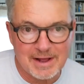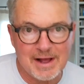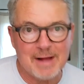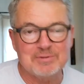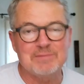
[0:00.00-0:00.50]

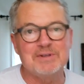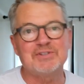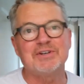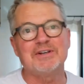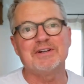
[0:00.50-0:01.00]

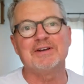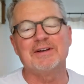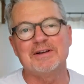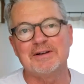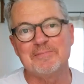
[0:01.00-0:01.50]
optimistic
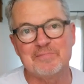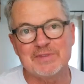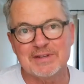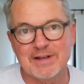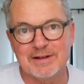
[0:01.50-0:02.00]

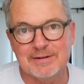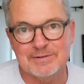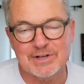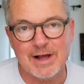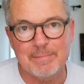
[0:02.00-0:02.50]

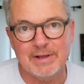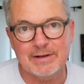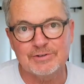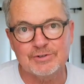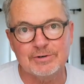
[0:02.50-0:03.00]

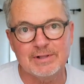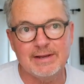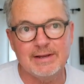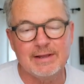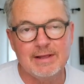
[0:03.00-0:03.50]
topic,
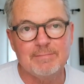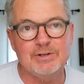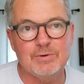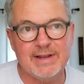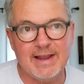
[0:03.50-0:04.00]
certainly, but
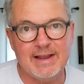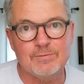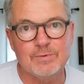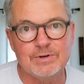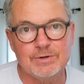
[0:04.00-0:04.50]
you can
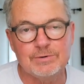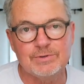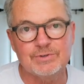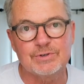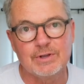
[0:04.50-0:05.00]

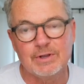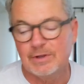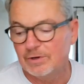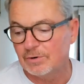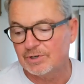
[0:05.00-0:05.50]
reduce
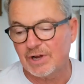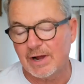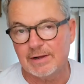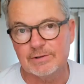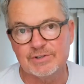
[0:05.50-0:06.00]
your
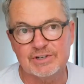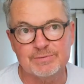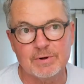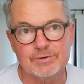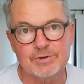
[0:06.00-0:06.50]
child's
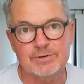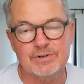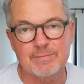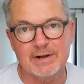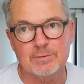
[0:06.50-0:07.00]
exposure
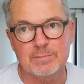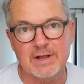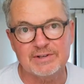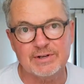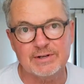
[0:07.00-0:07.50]
to
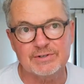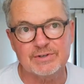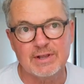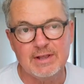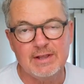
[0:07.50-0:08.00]
microplastics.
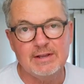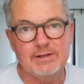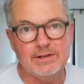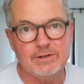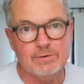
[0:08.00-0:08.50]

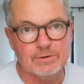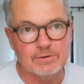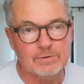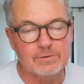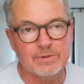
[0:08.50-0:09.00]
You can
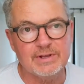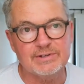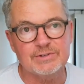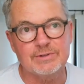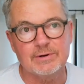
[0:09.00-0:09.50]
Google
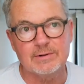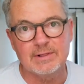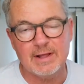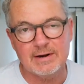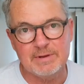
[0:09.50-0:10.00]
this. There are a
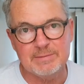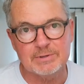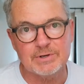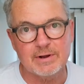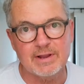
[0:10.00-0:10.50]
lot of people
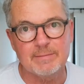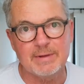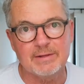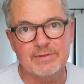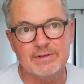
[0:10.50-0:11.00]
talking
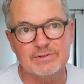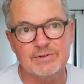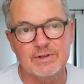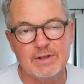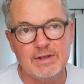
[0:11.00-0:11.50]
about
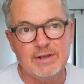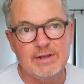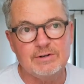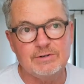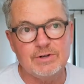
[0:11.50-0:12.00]
this.
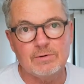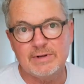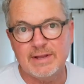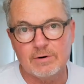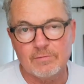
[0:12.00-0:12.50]
Don't
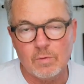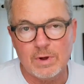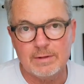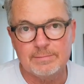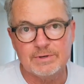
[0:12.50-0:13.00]
get
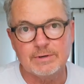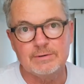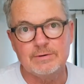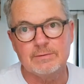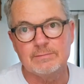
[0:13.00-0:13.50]
overwhelmed.
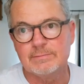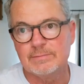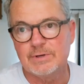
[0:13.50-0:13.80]
Don't